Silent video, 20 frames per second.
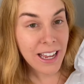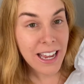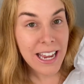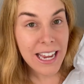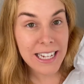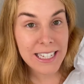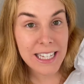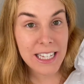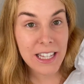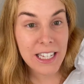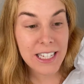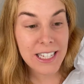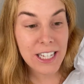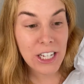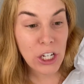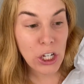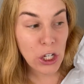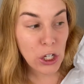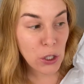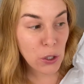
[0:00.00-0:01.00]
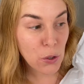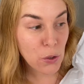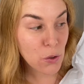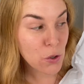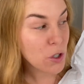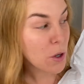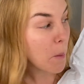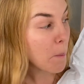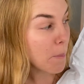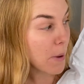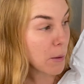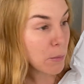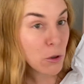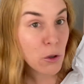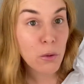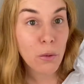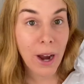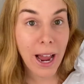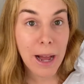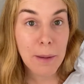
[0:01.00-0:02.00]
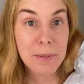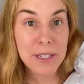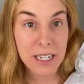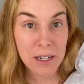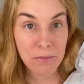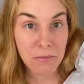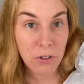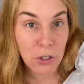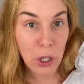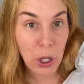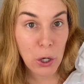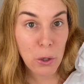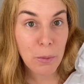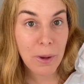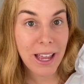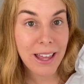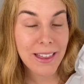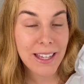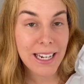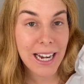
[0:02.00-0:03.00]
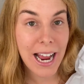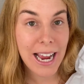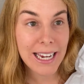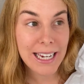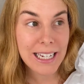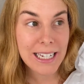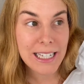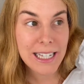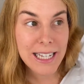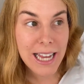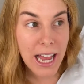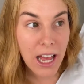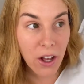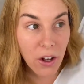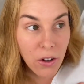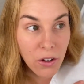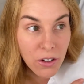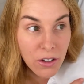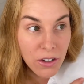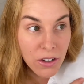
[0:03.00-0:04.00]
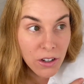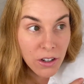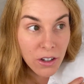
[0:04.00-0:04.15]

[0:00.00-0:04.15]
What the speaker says: It's in this huge bubble wrapped envelope, and then I can tell